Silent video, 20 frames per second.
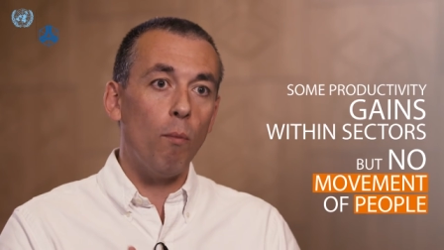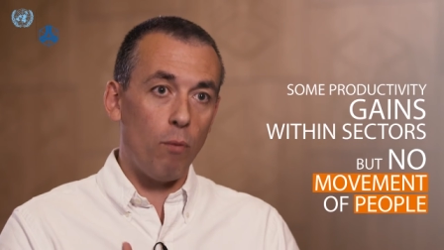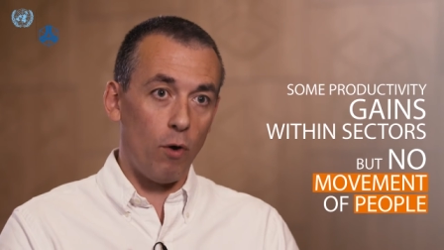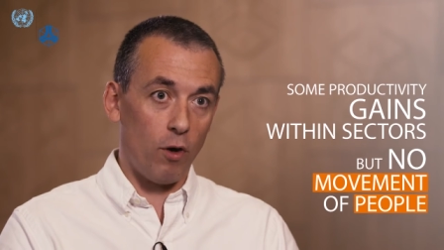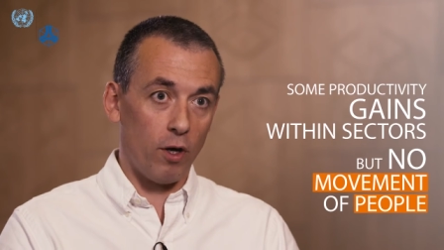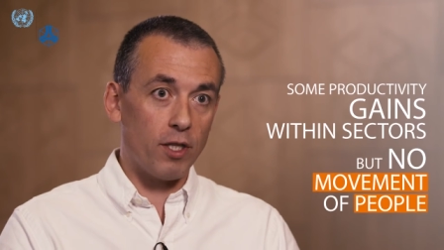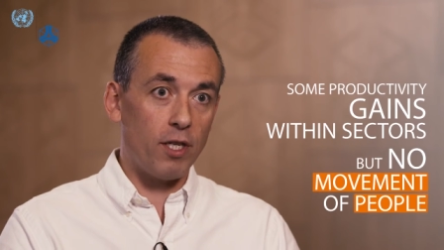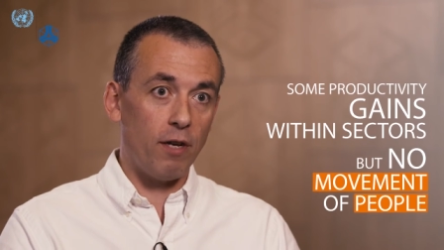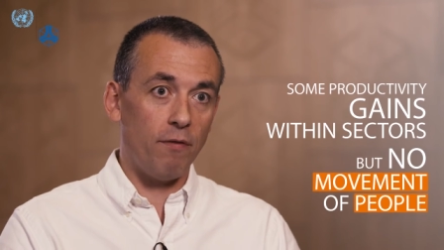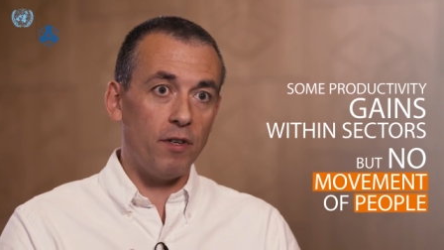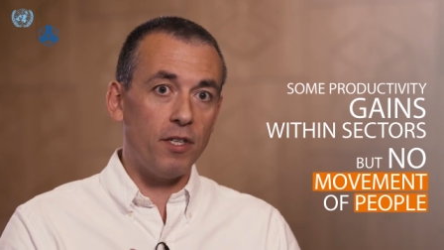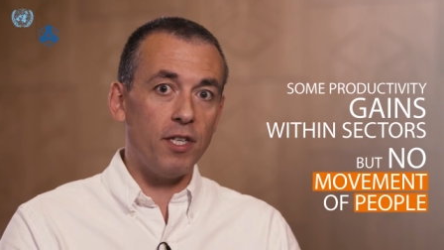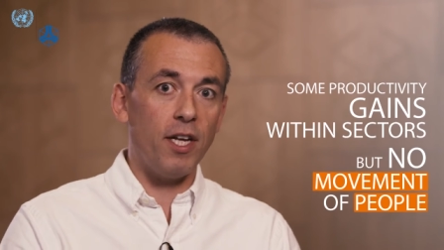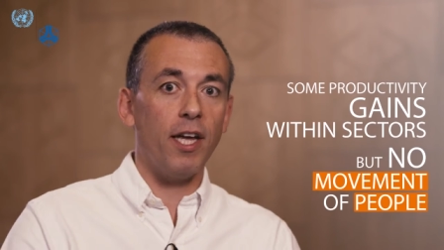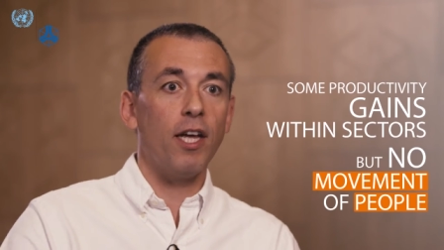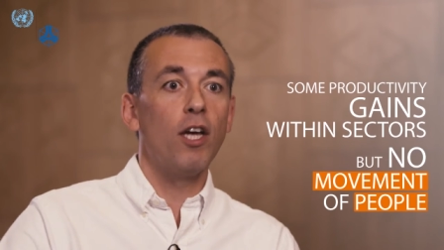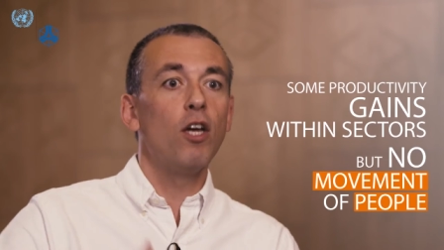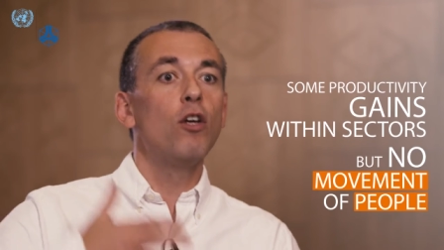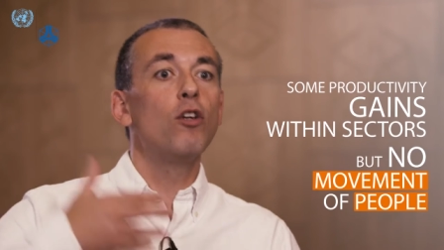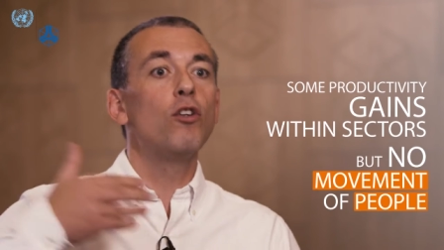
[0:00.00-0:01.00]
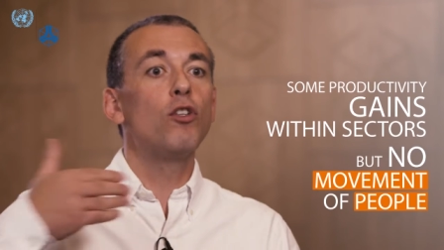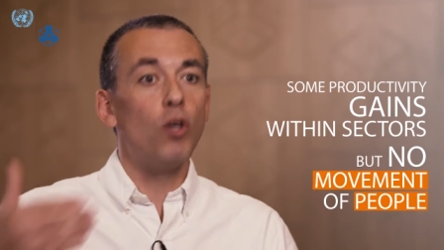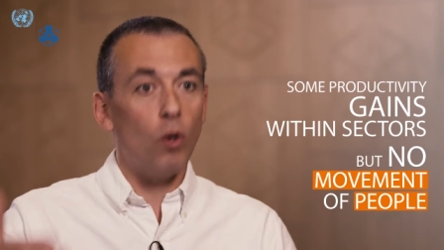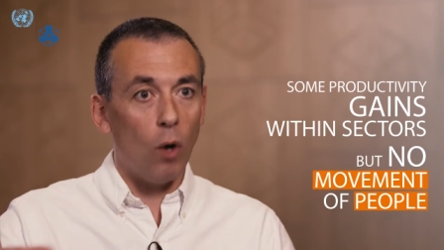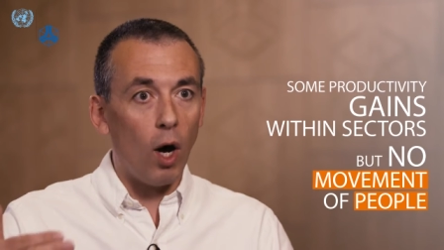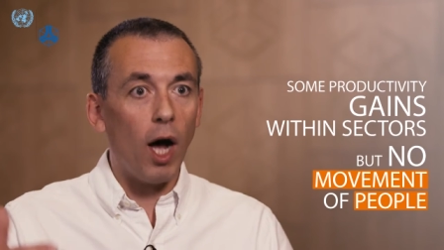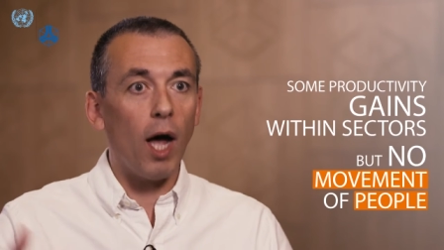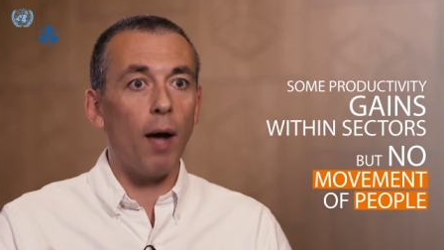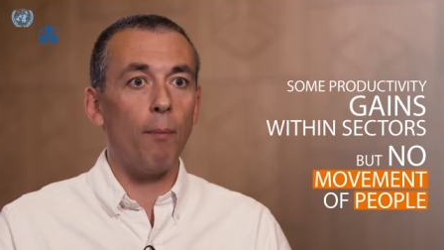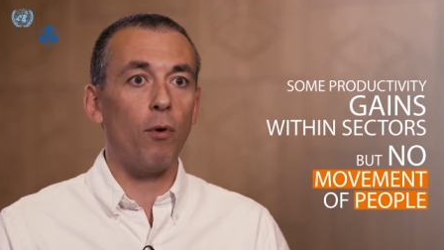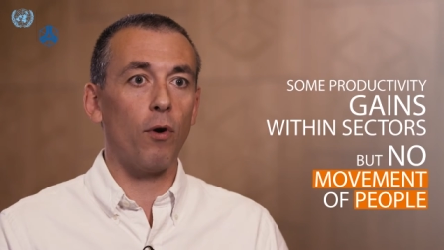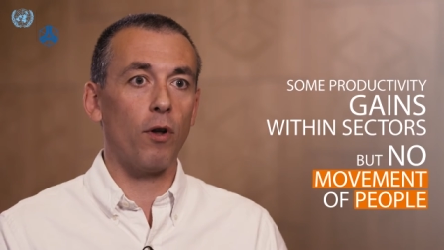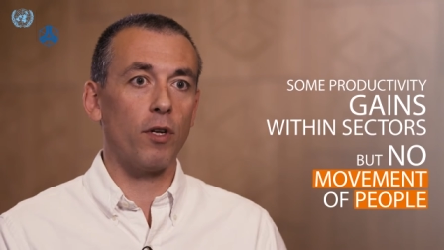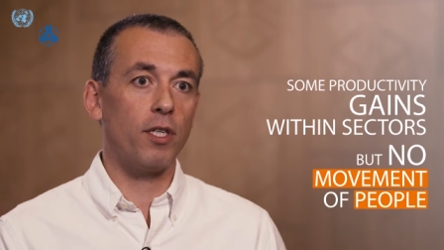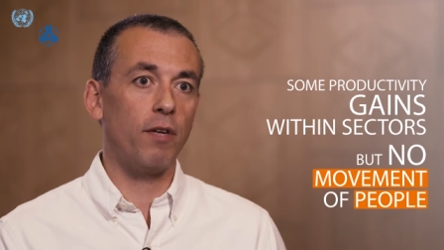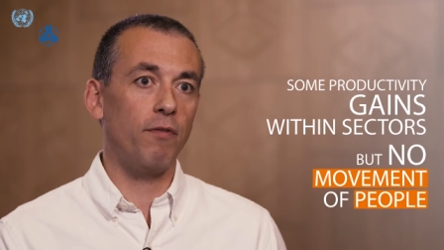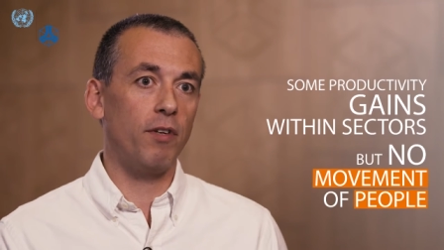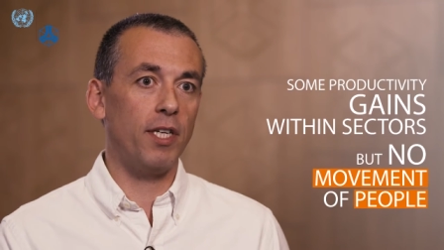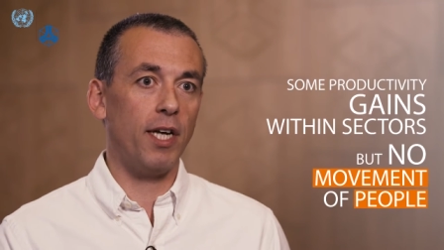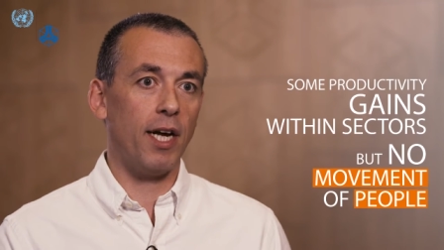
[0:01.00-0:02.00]
productivity to higher
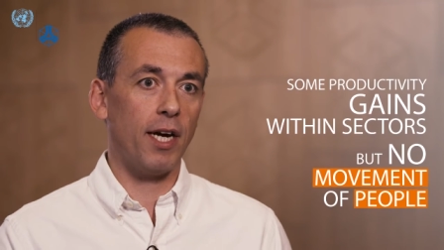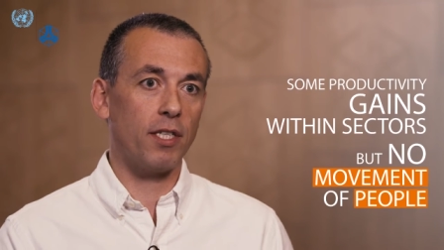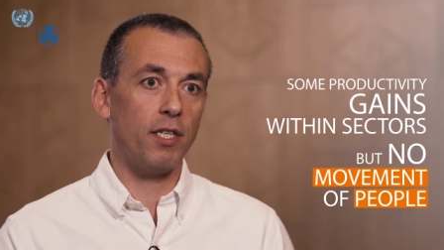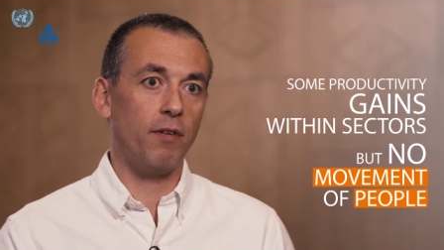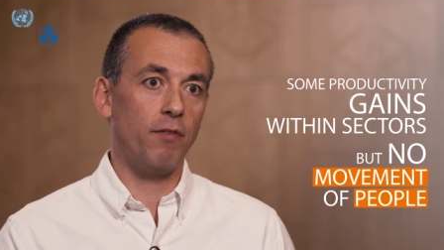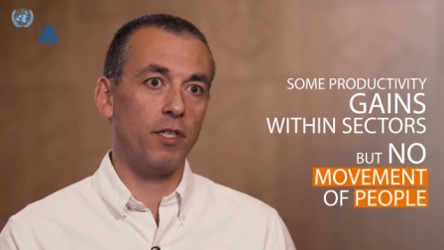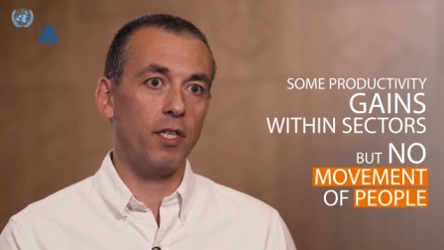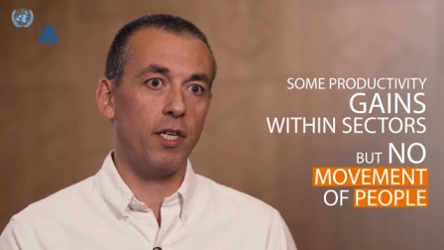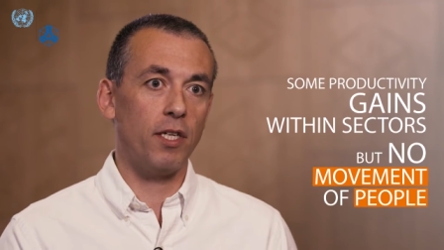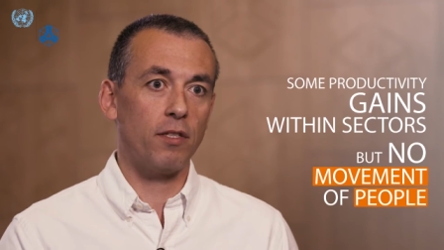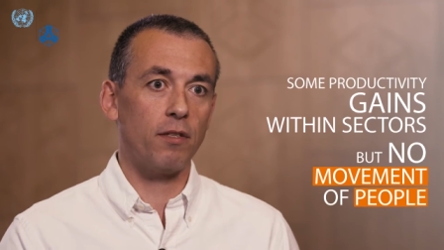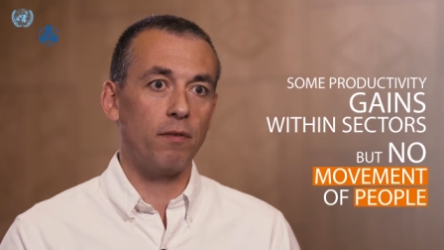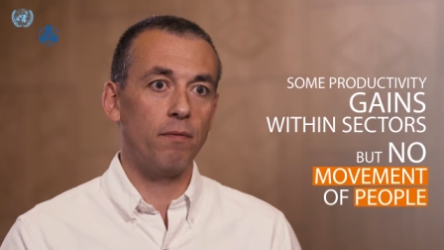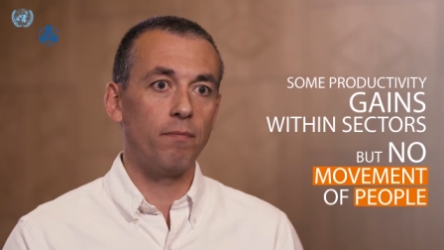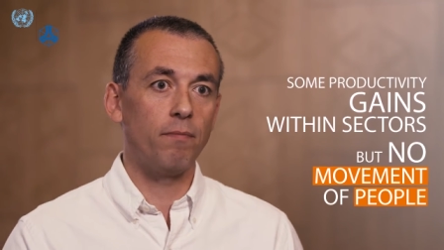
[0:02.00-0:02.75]
productivity activities.